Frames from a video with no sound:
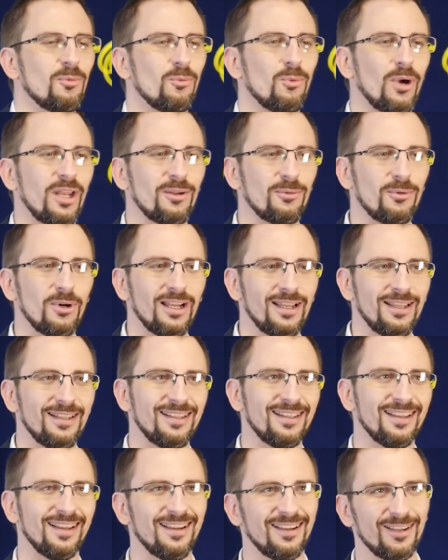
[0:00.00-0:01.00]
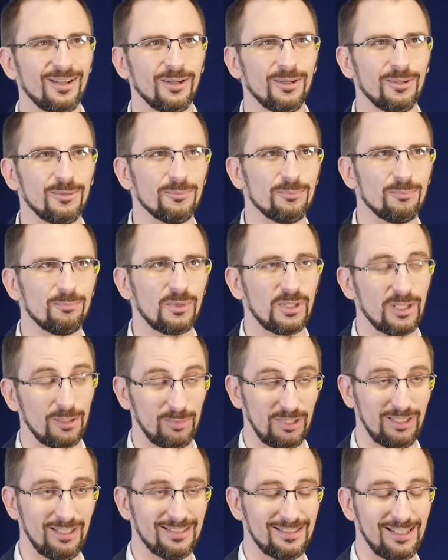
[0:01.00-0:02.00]
Went away, a
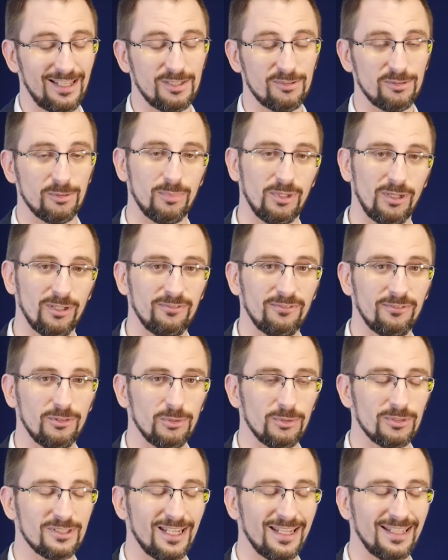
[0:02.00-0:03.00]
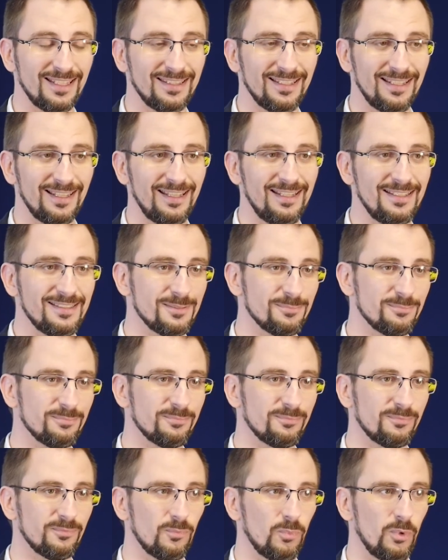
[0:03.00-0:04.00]
couple of years later applied for Taking the Lead,
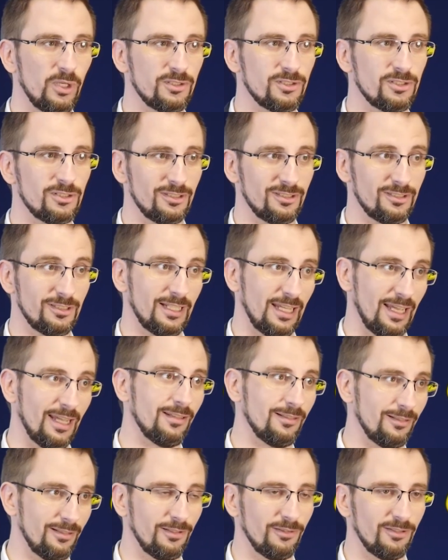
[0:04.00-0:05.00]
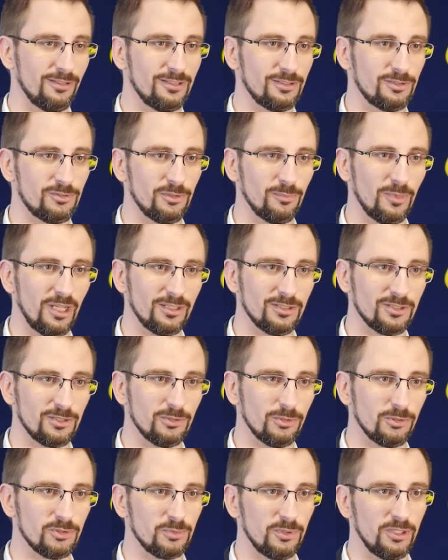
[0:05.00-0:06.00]
which is again another district manager
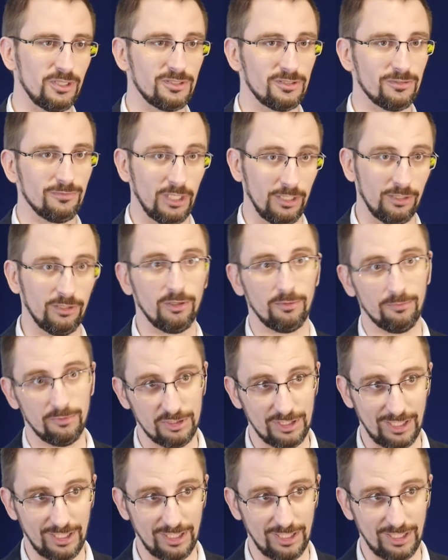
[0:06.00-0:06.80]
course we used to run, and got